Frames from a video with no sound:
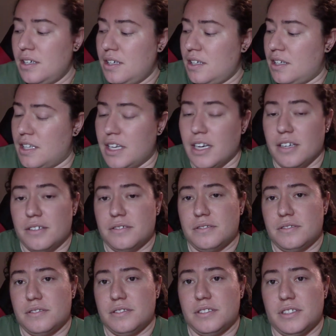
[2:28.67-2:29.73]
Now,
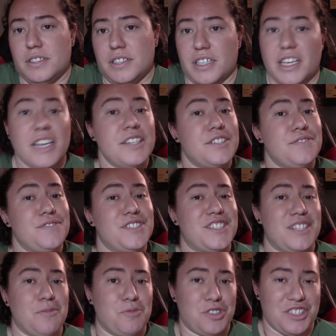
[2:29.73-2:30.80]
the case of
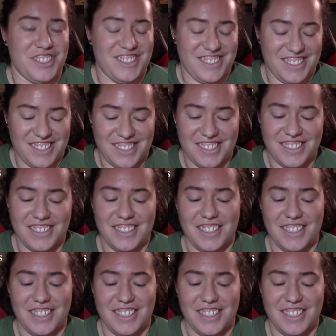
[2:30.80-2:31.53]
assumptions.